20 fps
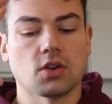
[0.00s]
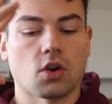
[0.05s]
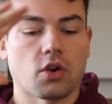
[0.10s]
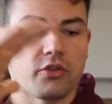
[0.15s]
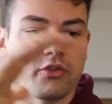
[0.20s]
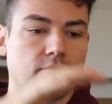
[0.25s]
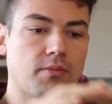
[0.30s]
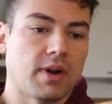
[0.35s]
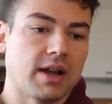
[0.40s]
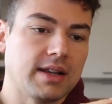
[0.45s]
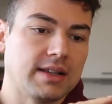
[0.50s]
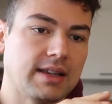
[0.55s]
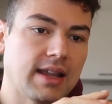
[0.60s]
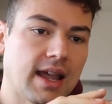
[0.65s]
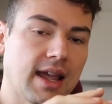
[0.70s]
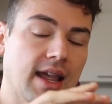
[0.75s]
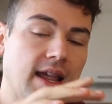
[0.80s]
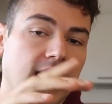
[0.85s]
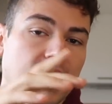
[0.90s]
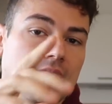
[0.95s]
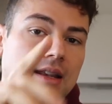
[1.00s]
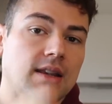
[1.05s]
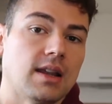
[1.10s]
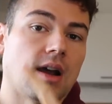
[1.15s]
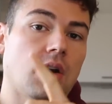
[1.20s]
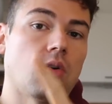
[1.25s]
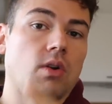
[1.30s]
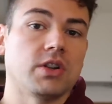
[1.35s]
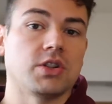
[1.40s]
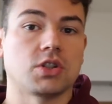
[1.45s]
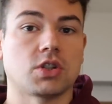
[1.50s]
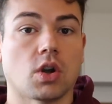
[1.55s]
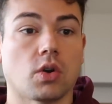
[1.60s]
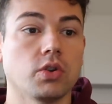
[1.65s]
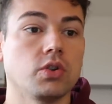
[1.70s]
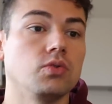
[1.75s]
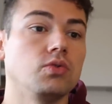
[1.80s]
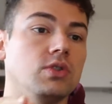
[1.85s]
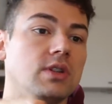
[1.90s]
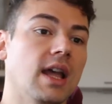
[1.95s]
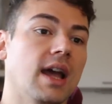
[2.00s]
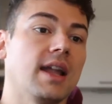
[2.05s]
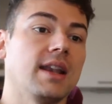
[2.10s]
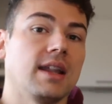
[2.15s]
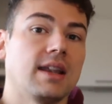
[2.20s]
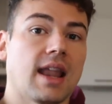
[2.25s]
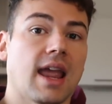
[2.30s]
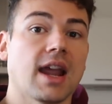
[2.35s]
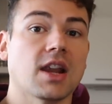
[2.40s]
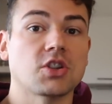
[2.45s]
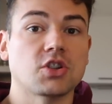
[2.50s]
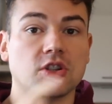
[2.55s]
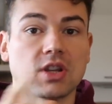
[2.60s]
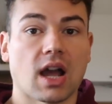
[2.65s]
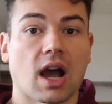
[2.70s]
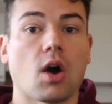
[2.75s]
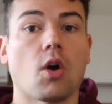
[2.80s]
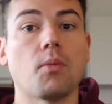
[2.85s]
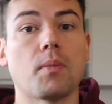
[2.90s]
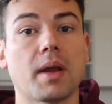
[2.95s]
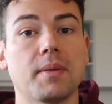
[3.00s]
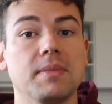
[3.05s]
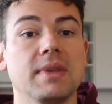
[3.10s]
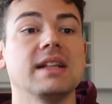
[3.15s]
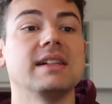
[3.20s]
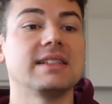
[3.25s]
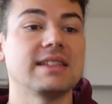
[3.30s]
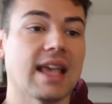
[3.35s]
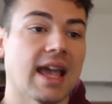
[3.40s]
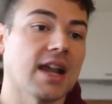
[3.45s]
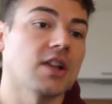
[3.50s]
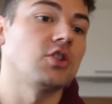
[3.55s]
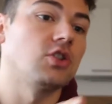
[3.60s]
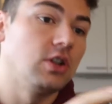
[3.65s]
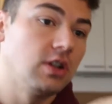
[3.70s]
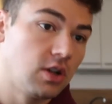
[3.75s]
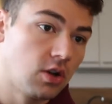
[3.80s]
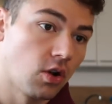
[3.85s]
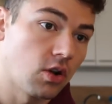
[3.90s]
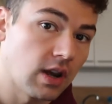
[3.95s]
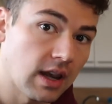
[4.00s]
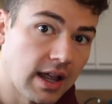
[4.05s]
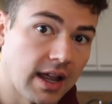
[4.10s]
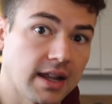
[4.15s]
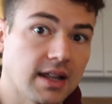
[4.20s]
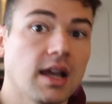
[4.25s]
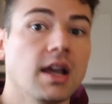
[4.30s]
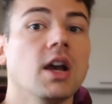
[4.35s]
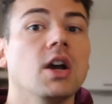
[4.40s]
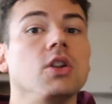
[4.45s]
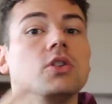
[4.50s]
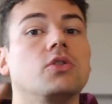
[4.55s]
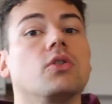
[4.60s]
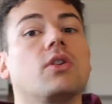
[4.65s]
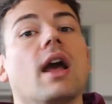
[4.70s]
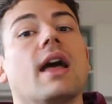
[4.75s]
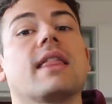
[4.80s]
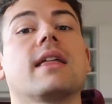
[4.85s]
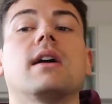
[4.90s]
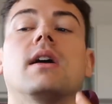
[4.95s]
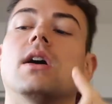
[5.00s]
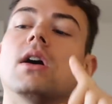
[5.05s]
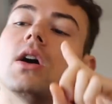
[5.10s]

of my day, and now I show you that in action, how my meals actually look like, together